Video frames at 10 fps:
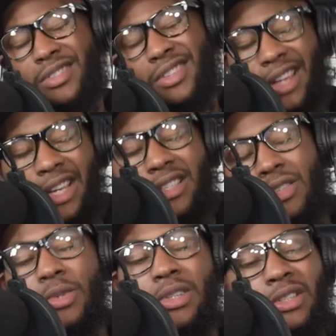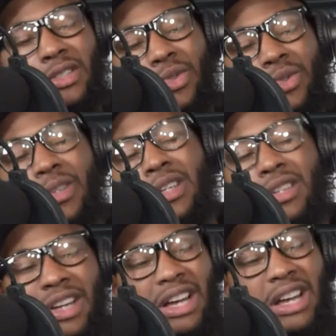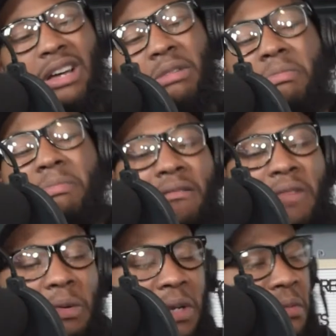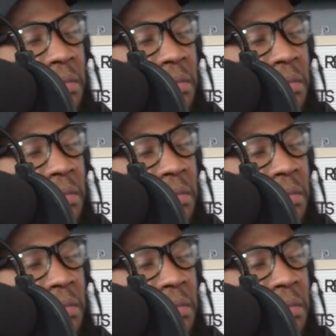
the lazy ones who my vote don't